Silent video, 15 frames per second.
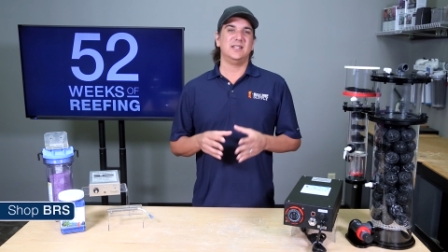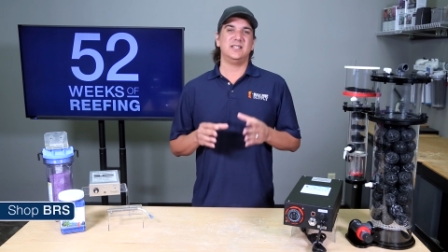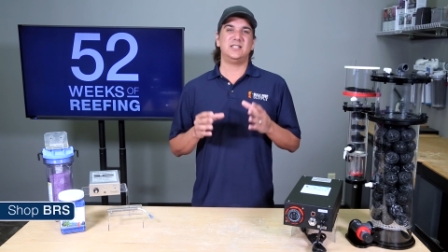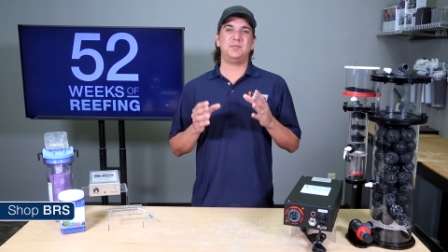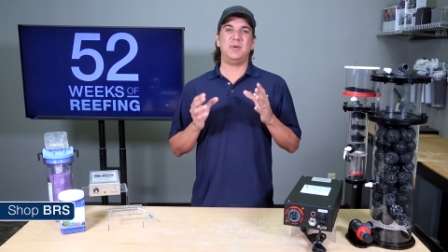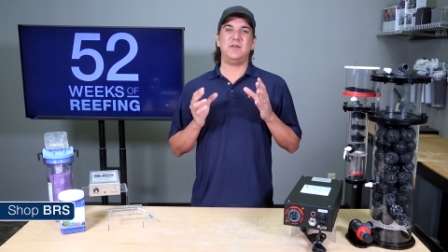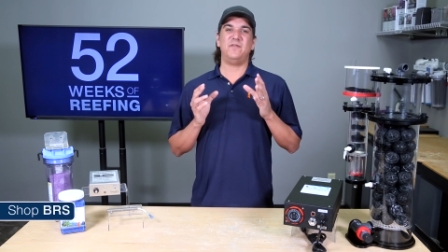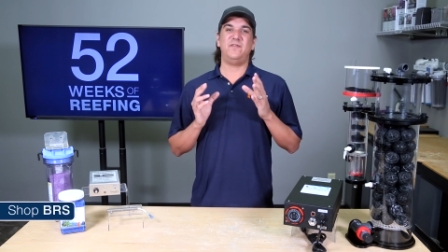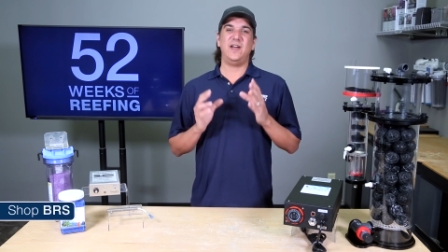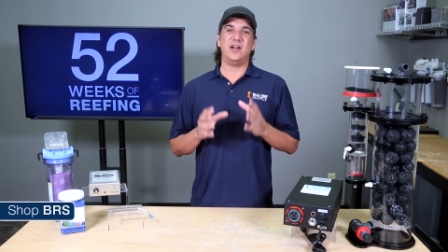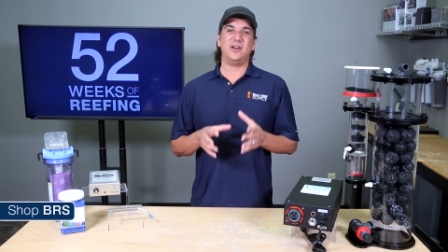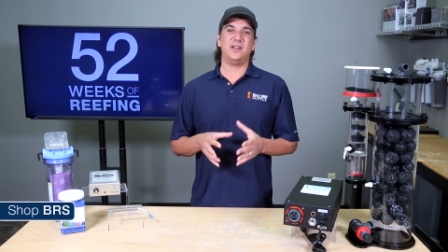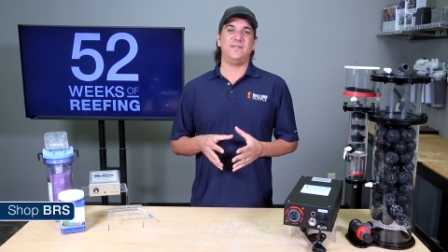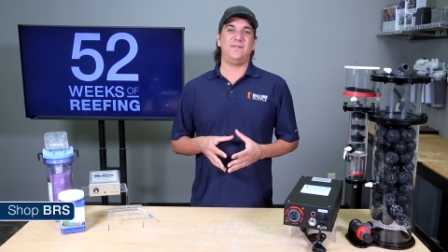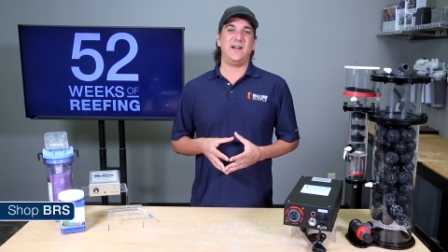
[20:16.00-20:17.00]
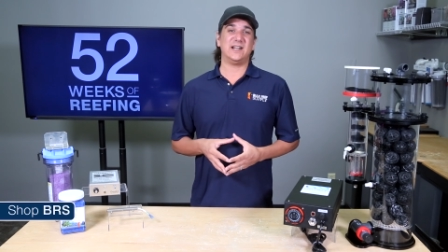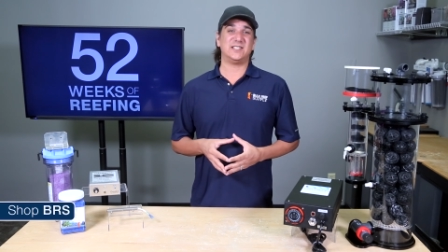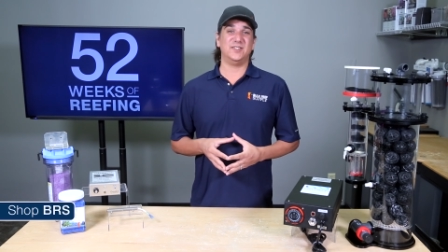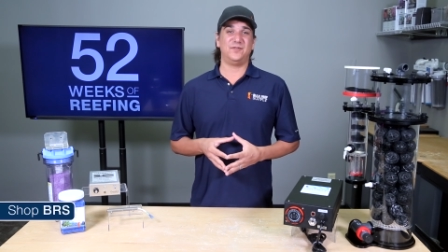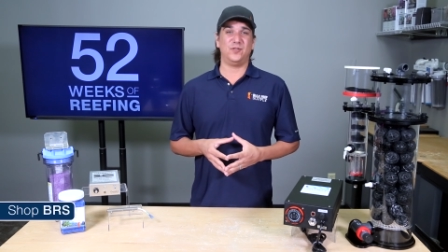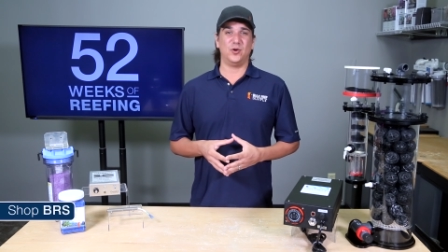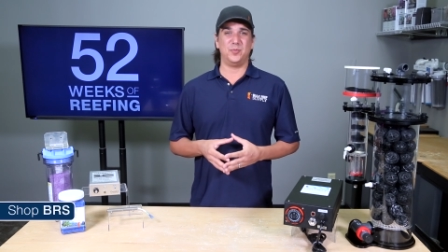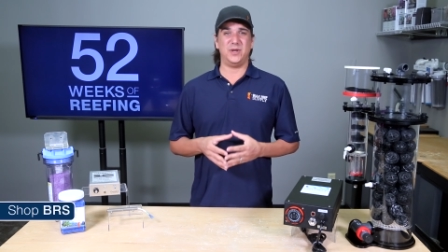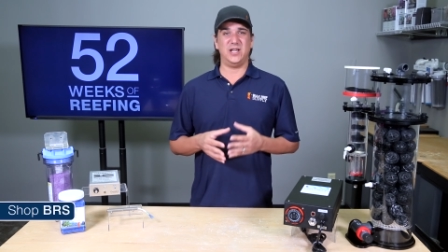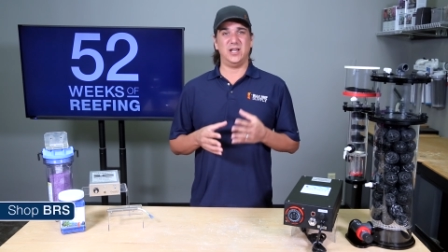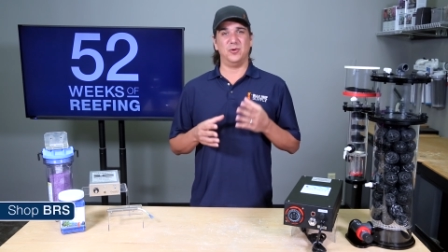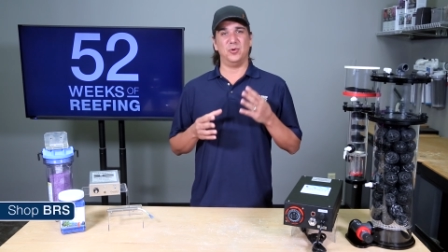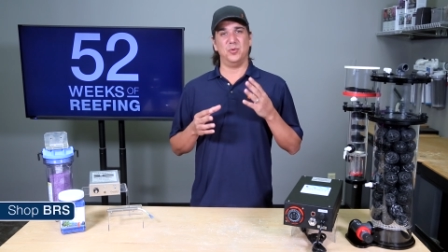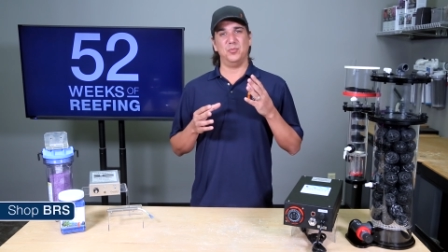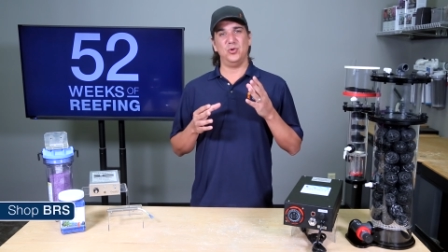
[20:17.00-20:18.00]
This has been very effective for me
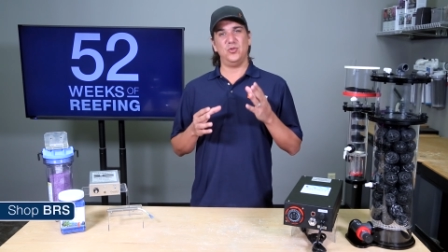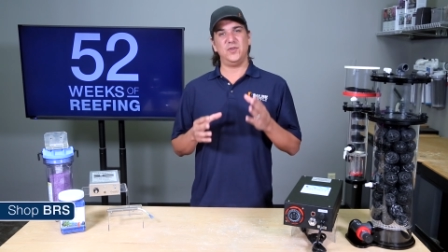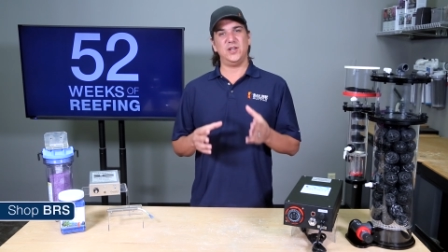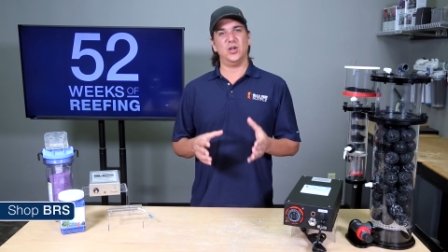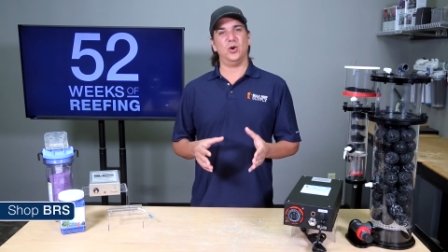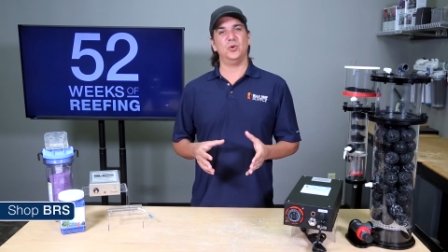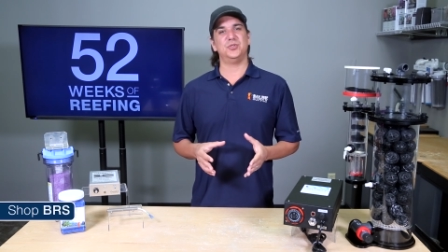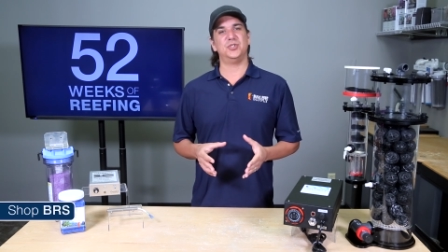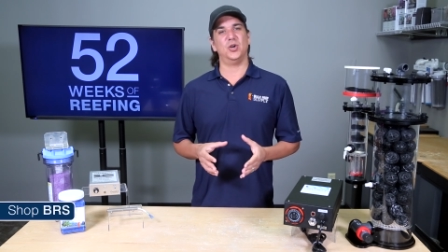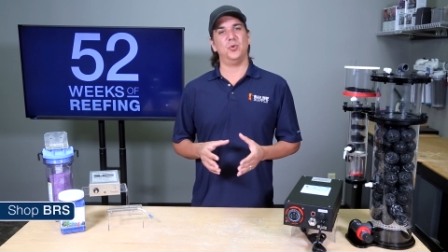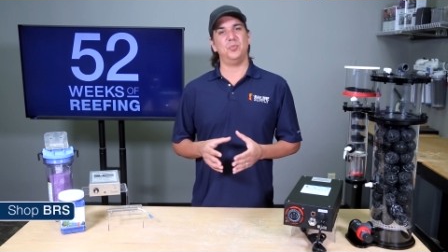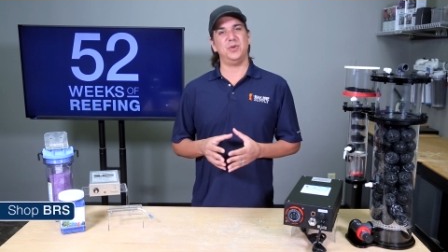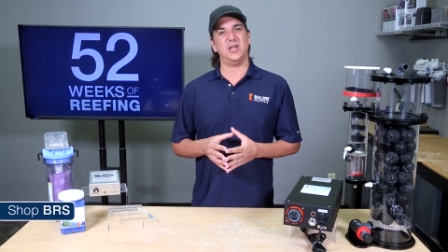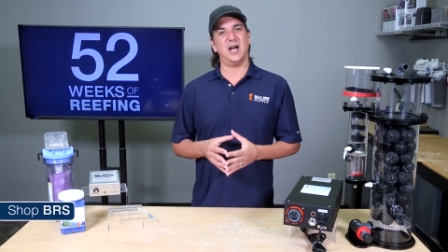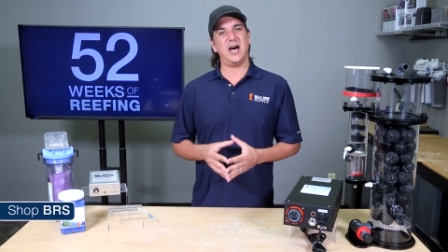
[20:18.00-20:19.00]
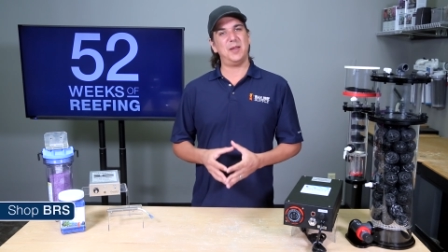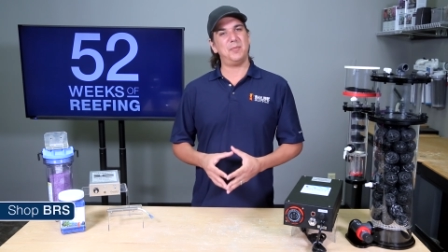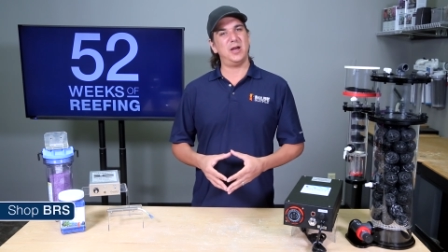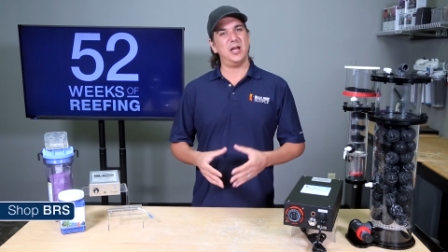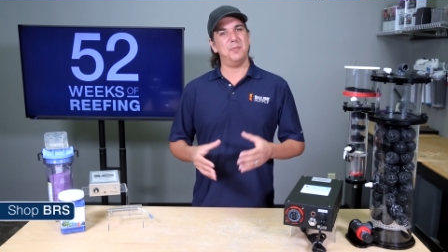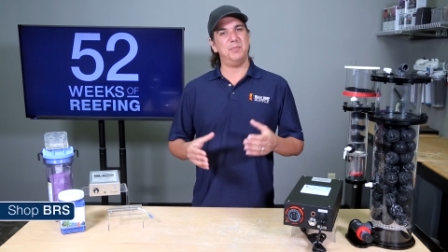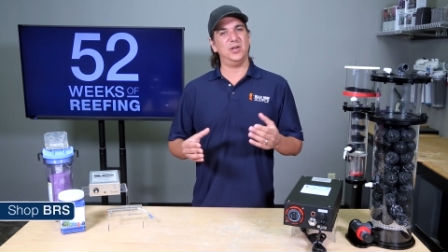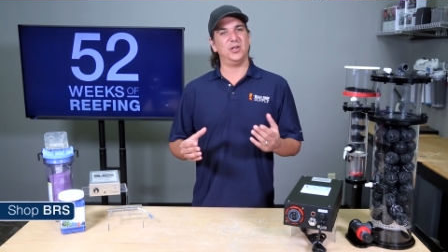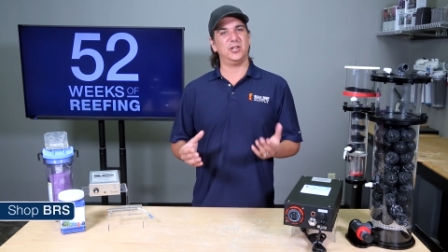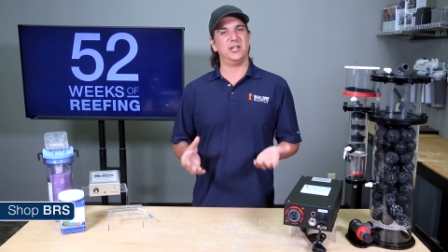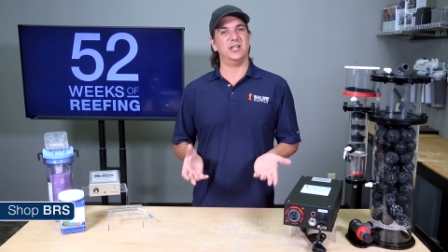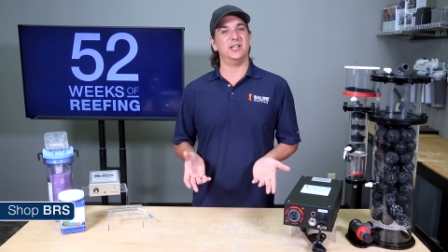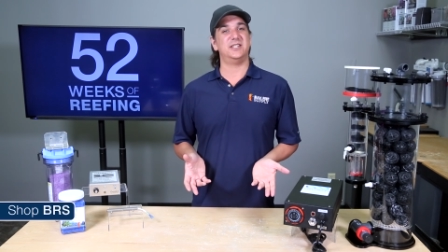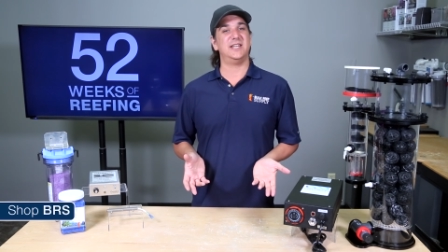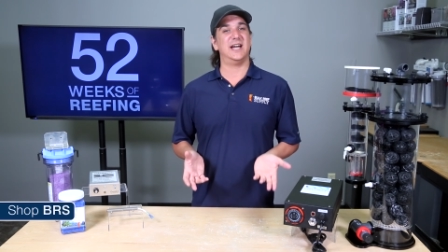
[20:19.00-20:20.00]
at removing ozone beyond my
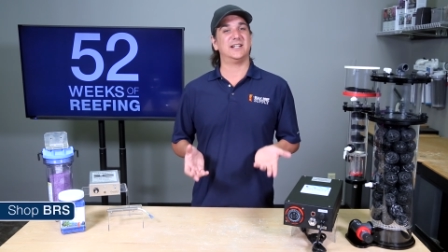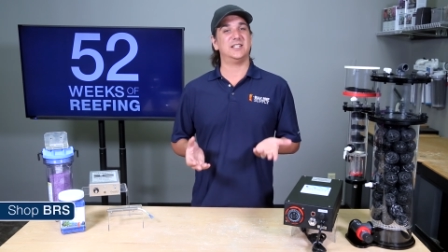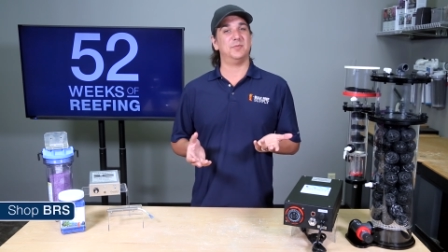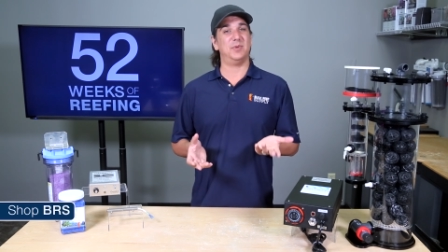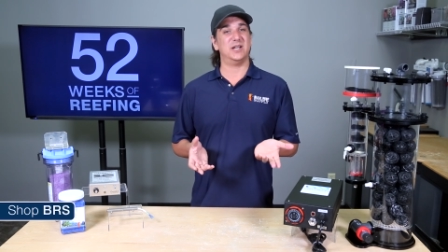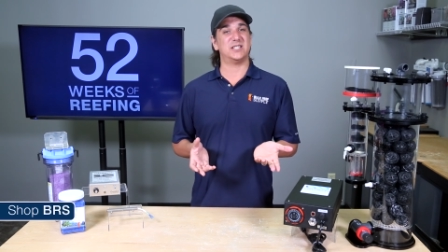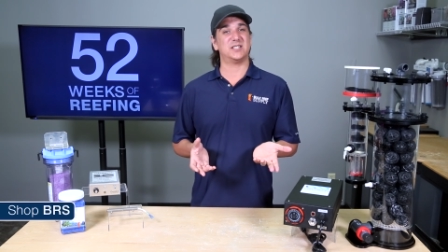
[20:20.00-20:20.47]
ability to detect it by